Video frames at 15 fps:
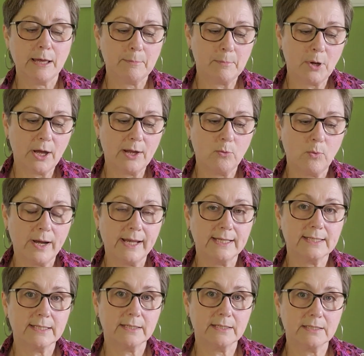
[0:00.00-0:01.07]
might
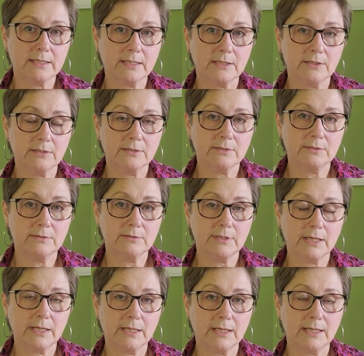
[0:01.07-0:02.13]
wait until